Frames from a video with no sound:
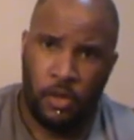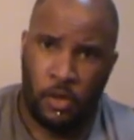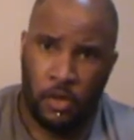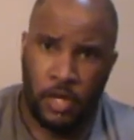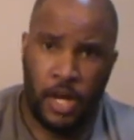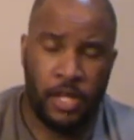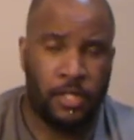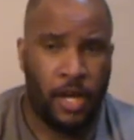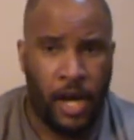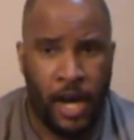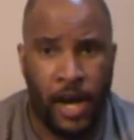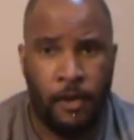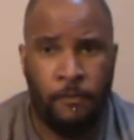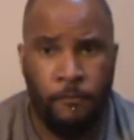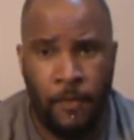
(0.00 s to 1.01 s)
all kinds of
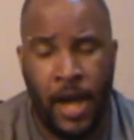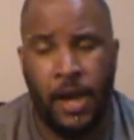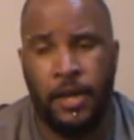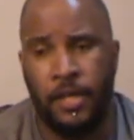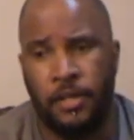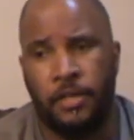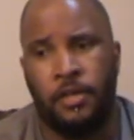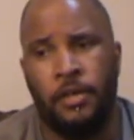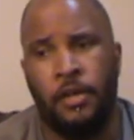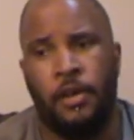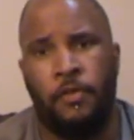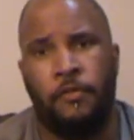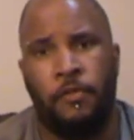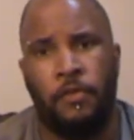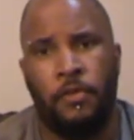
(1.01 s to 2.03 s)
high fattening
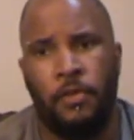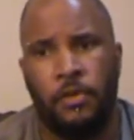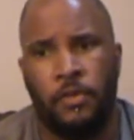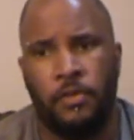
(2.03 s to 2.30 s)
stuff.